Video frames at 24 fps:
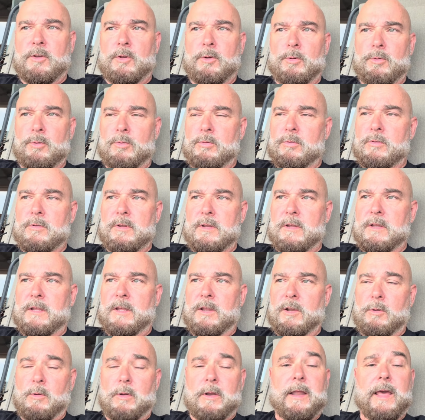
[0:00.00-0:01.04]
you,
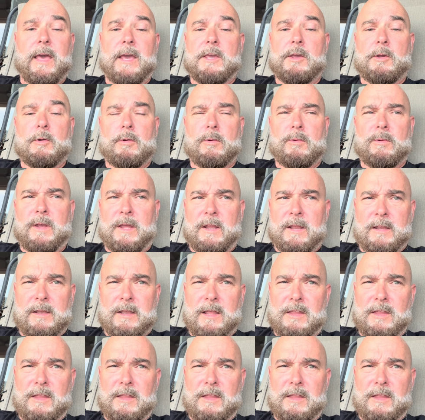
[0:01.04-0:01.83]
an accurate reading.